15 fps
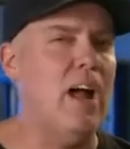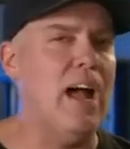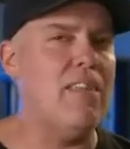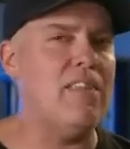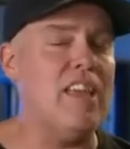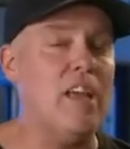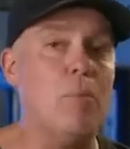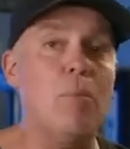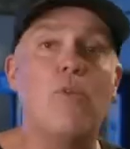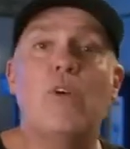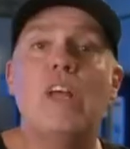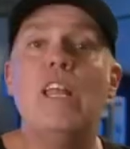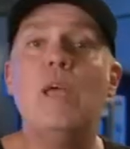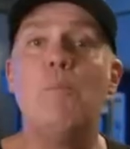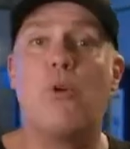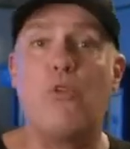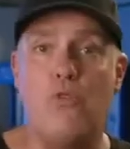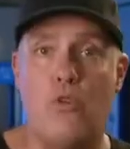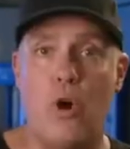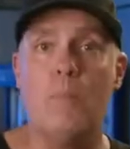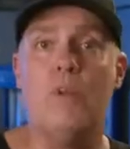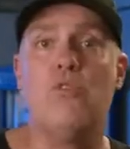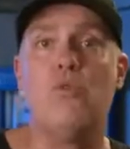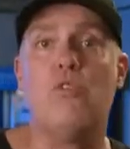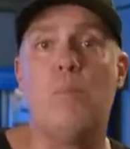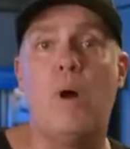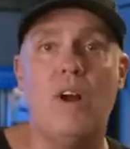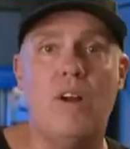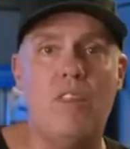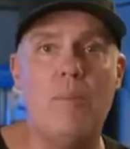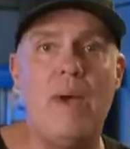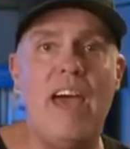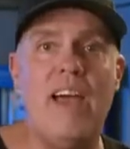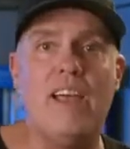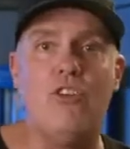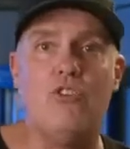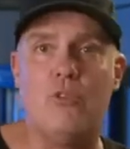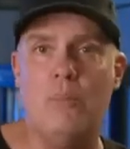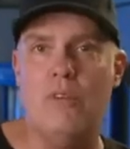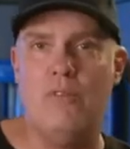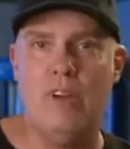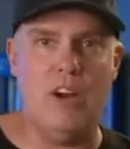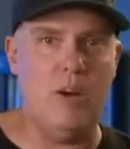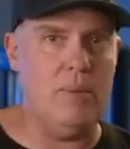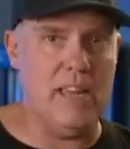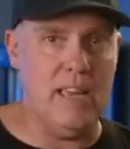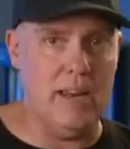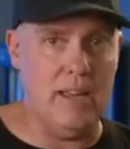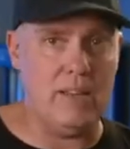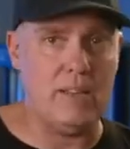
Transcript: I think, but really performance was part of the package from the very beginning.